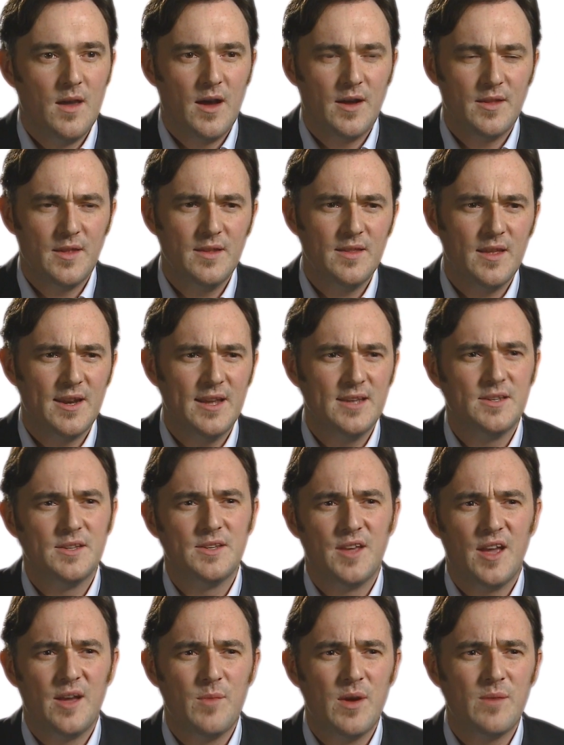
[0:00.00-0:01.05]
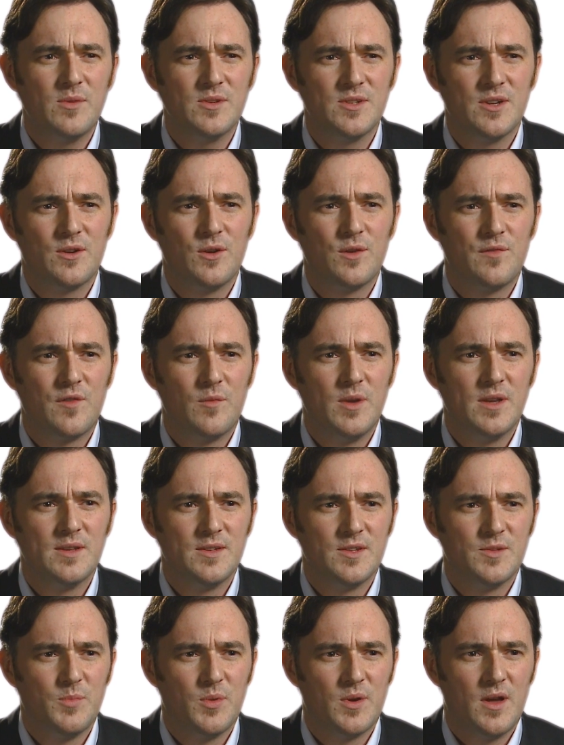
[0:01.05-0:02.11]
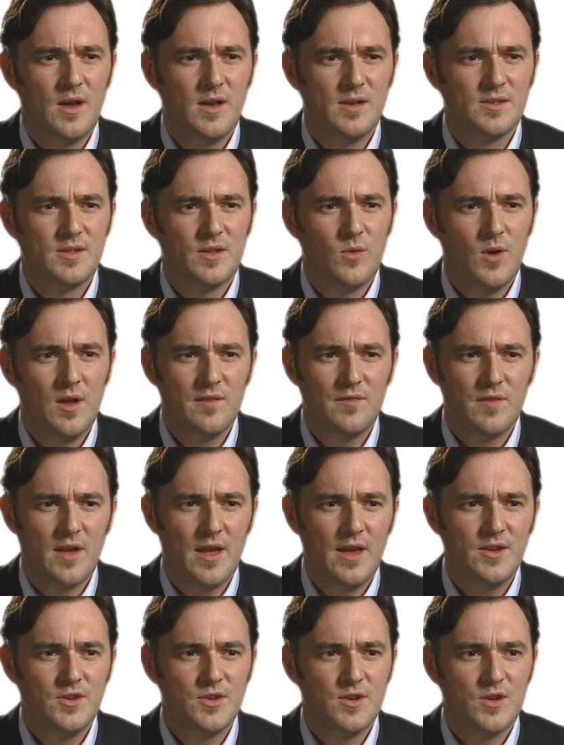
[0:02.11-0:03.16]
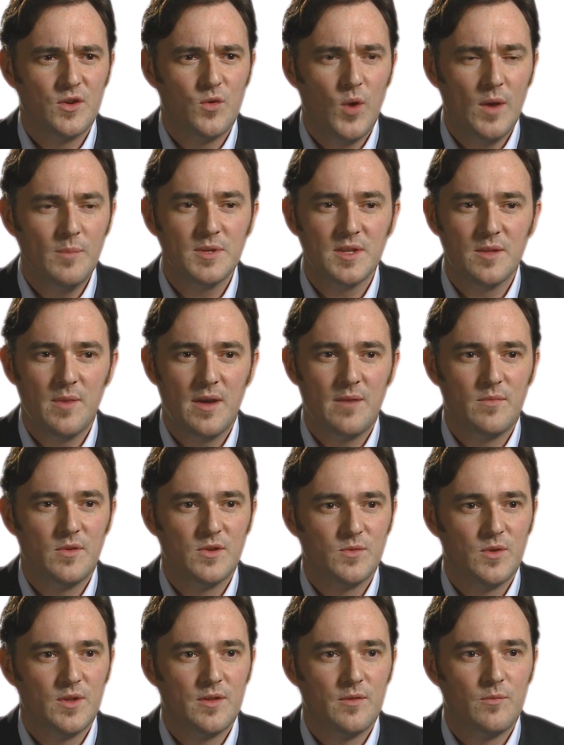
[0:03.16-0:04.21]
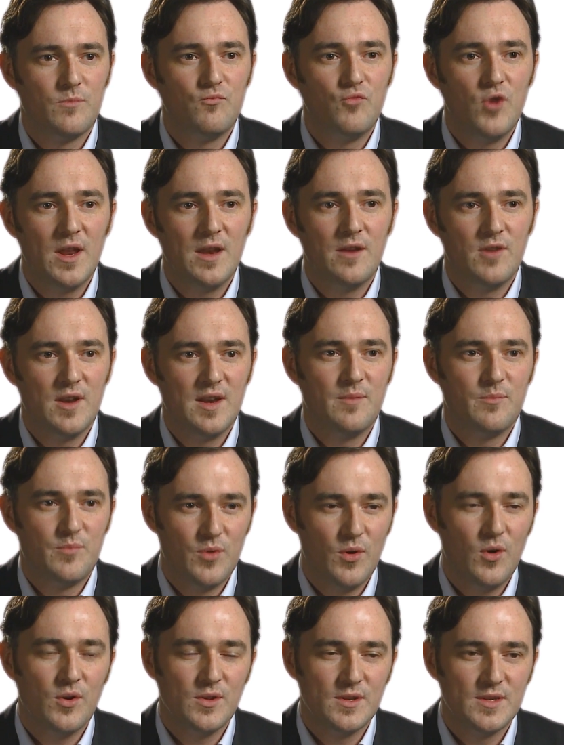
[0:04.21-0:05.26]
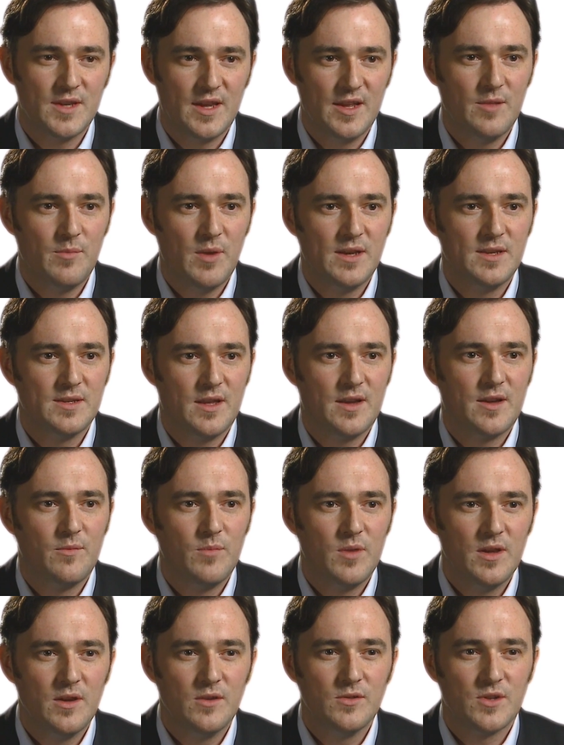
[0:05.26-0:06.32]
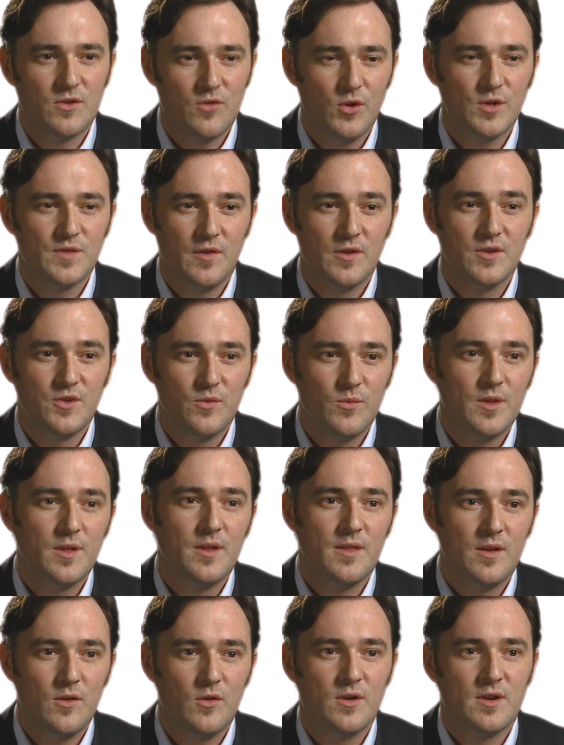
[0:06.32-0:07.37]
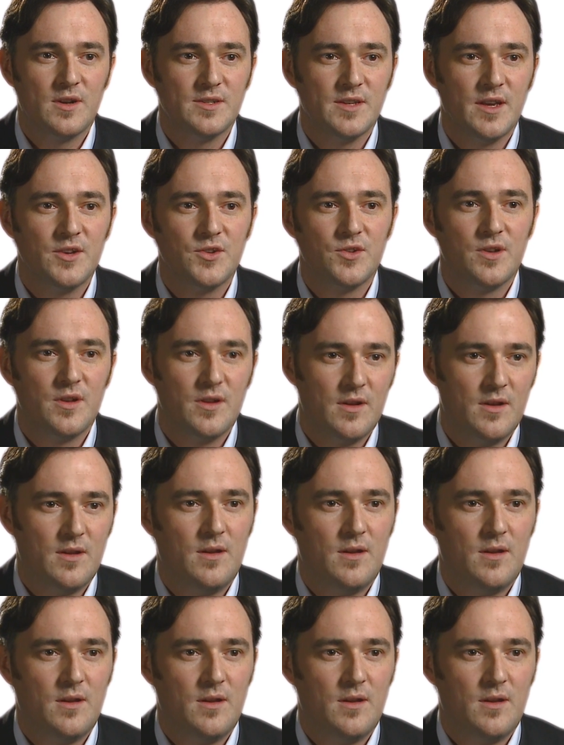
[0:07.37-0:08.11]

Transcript: I think that ACCA members are good for business because the qualification equips the members with a really, really broad skill base that can be used cross-function within the organisation.